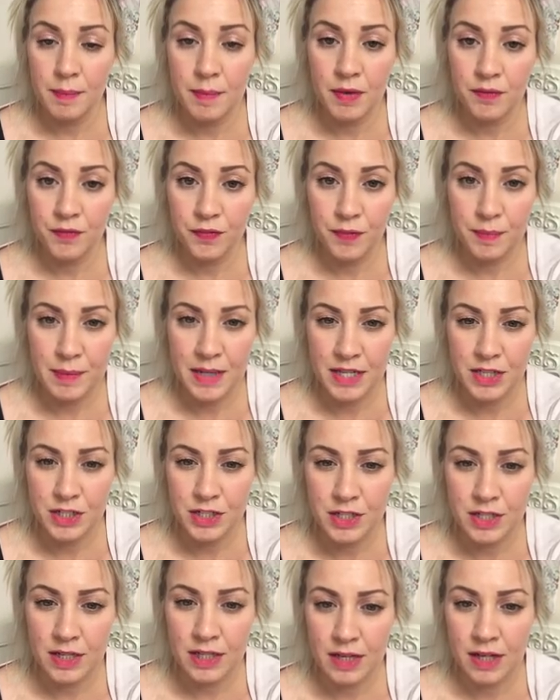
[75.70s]

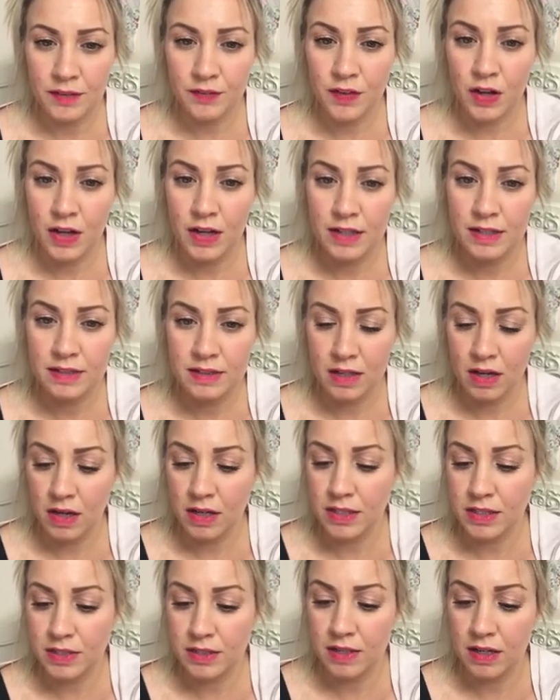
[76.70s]
information and advice,
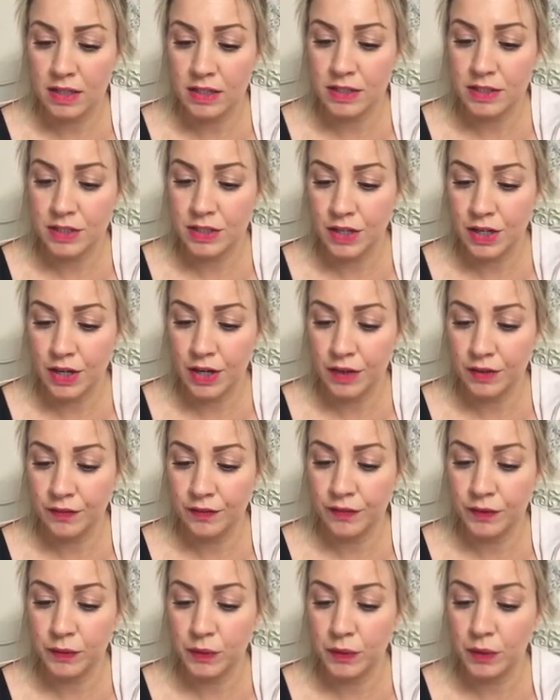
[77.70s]
I decided to go
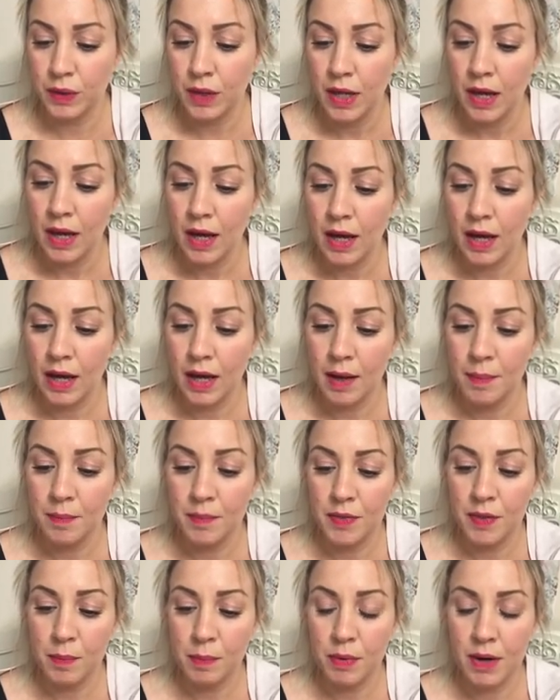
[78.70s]
for
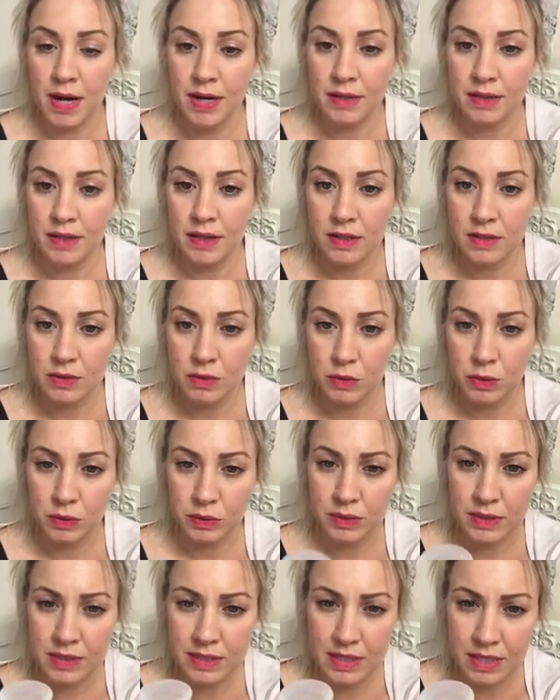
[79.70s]
the brand that's
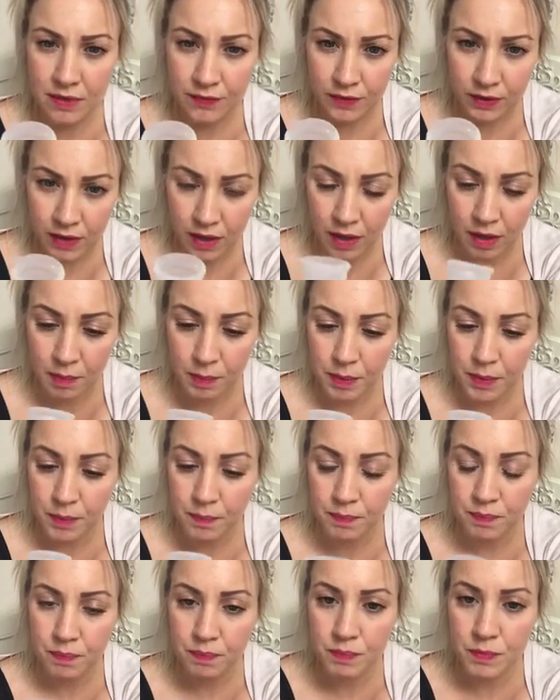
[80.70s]
called the Diva cup.
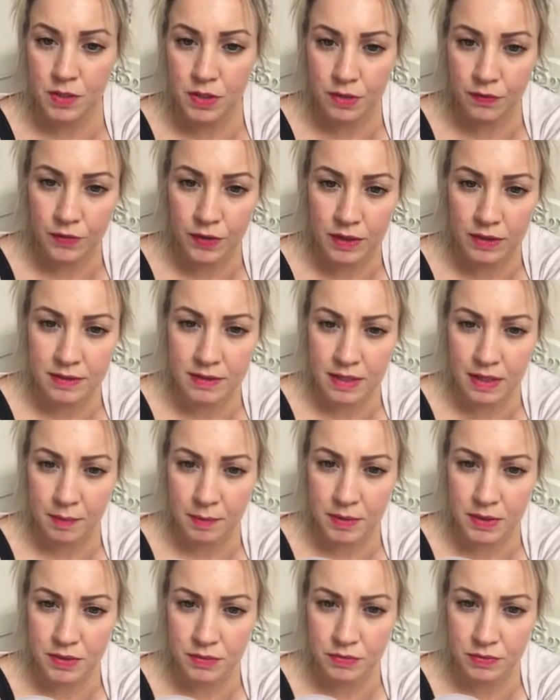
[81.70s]
Don't know if you can see it,
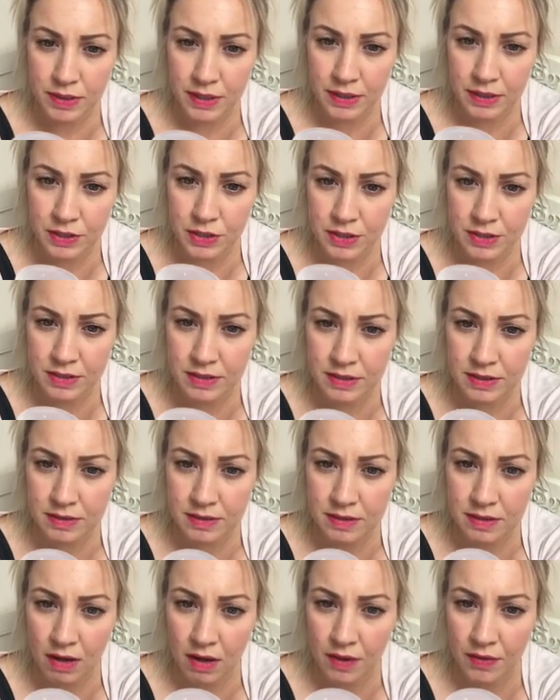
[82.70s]
but it's written just
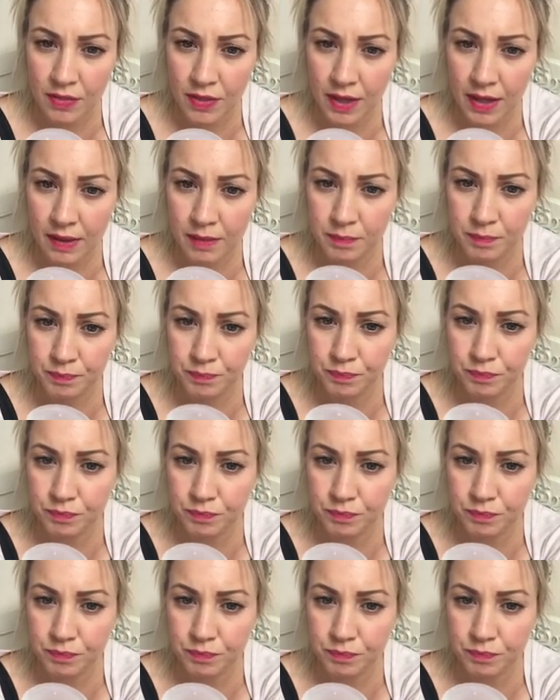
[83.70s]
inside there.